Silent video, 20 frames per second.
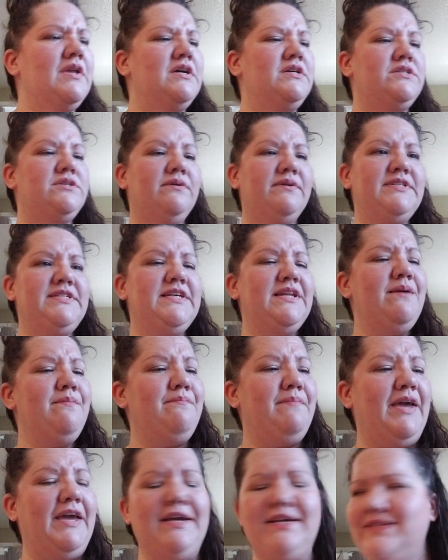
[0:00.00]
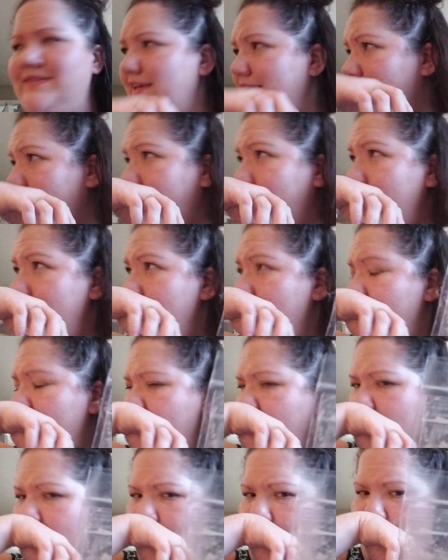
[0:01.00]
so I did a mix here.
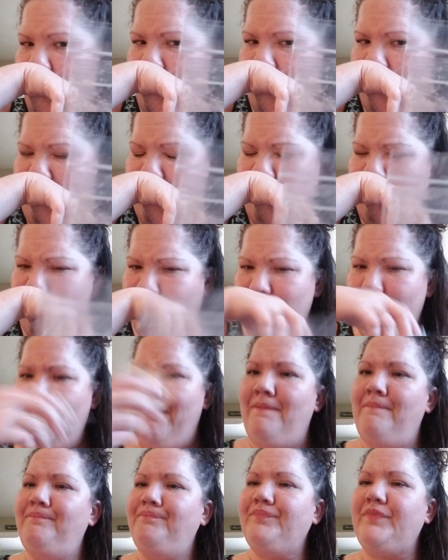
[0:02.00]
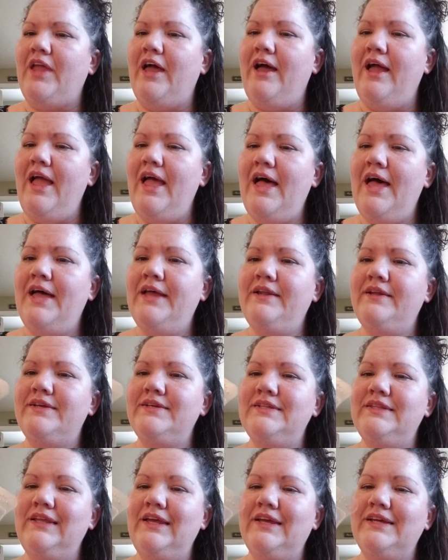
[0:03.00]
I had
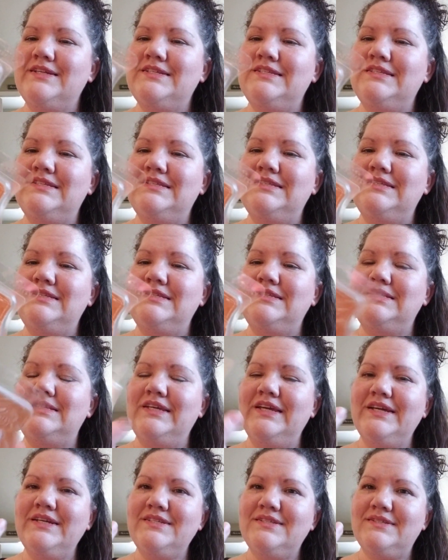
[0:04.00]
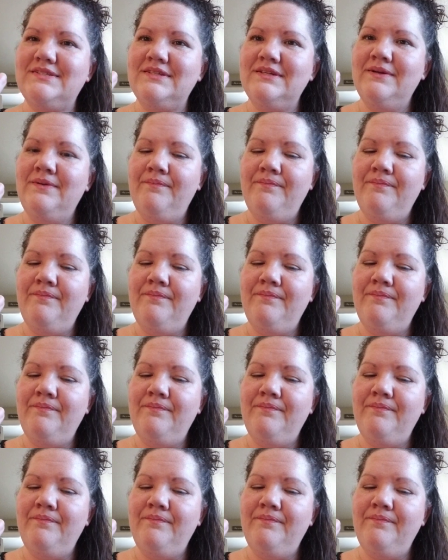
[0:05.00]
like 6,